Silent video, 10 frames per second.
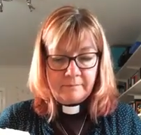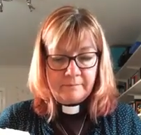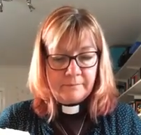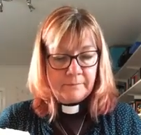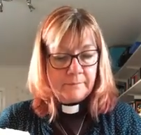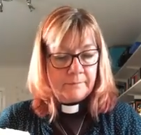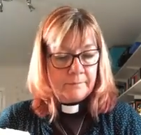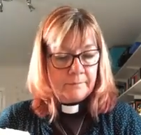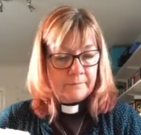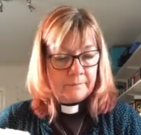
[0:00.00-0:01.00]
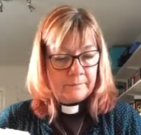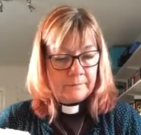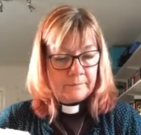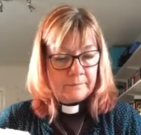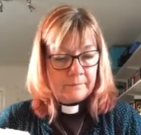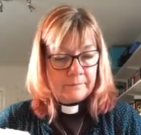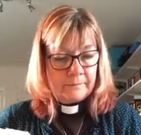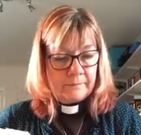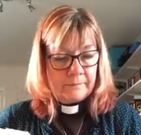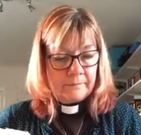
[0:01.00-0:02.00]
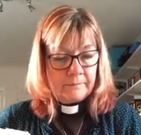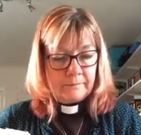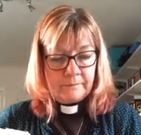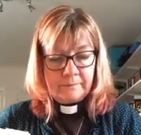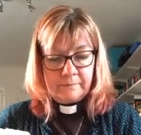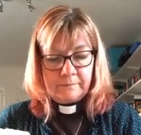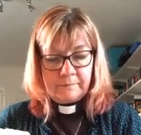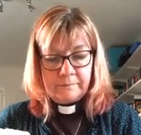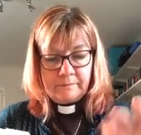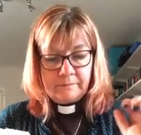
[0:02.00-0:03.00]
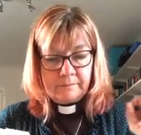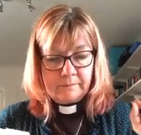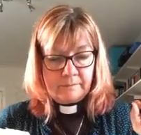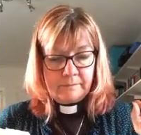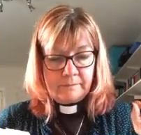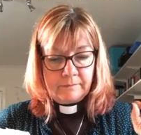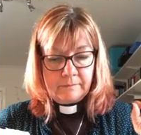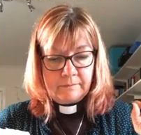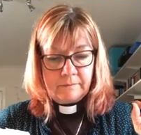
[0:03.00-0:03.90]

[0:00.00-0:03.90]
No one is speaking in this clip.